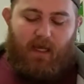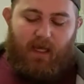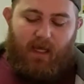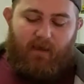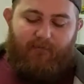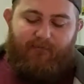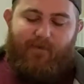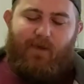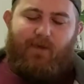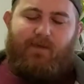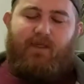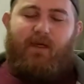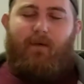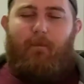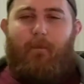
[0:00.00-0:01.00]
it feels
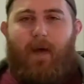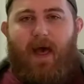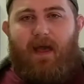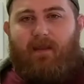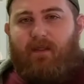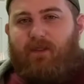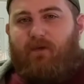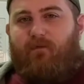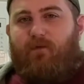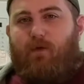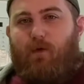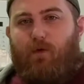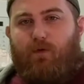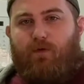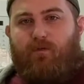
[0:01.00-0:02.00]
like a bag that you've
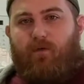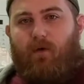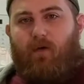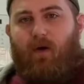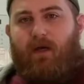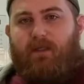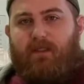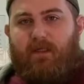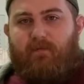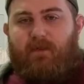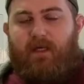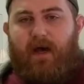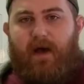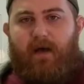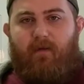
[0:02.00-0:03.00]
used for quite some
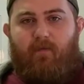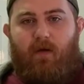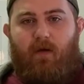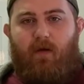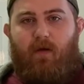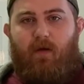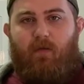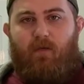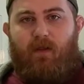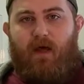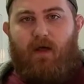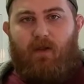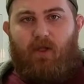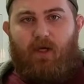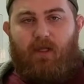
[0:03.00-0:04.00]
time
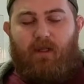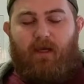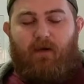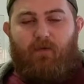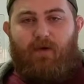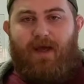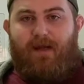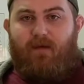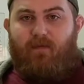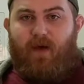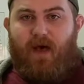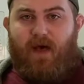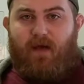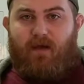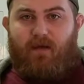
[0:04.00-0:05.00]
without looking like a ratty
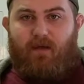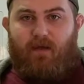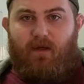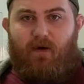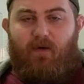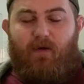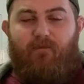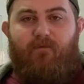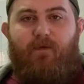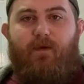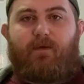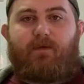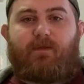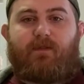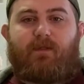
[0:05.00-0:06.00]
bag. It
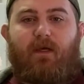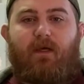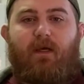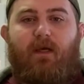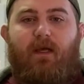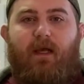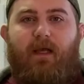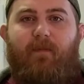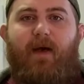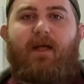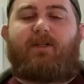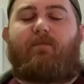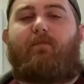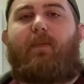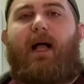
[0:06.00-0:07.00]
feels.
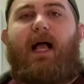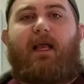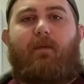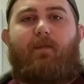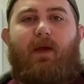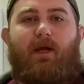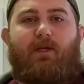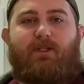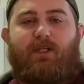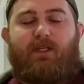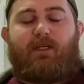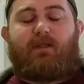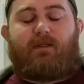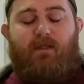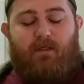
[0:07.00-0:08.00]
Imagine buying a pair of
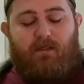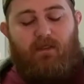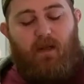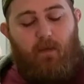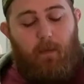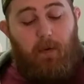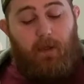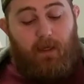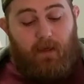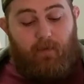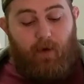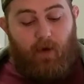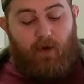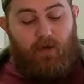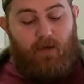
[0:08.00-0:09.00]
jeans and instead of putting them
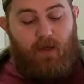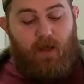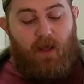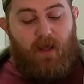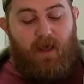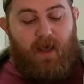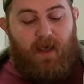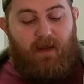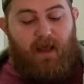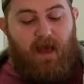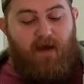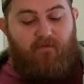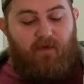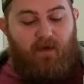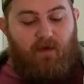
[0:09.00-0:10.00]
on and
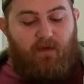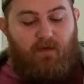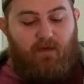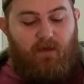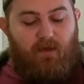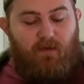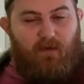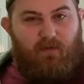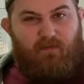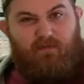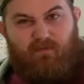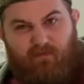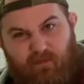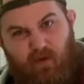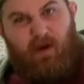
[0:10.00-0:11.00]
having, to
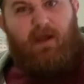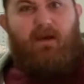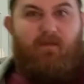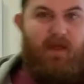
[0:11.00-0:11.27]
break them